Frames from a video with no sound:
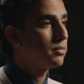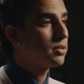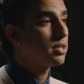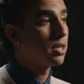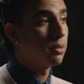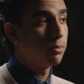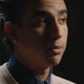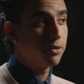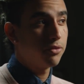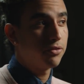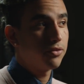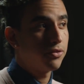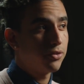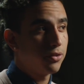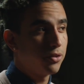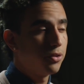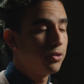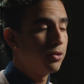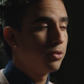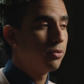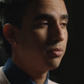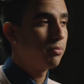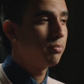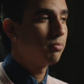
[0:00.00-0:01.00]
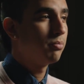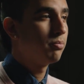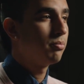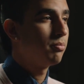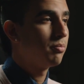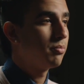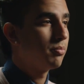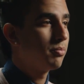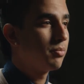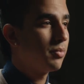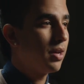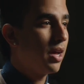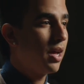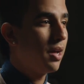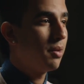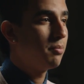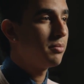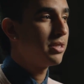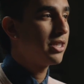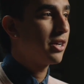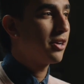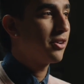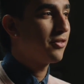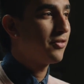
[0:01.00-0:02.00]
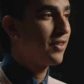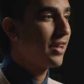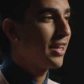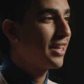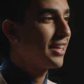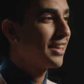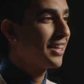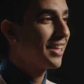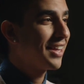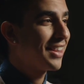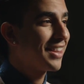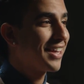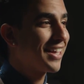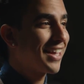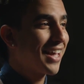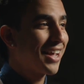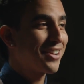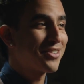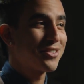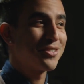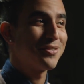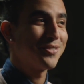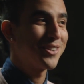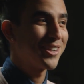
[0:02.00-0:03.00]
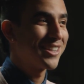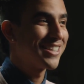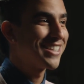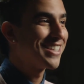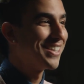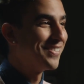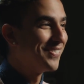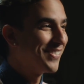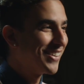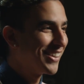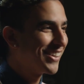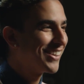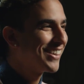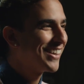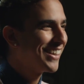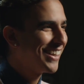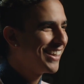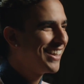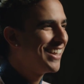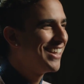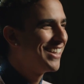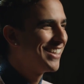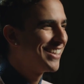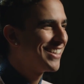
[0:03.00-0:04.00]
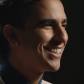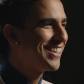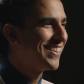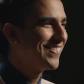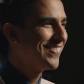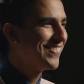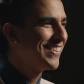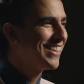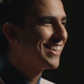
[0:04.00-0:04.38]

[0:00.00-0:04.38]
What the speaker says: some of whom terrifyingly think actually very similarly to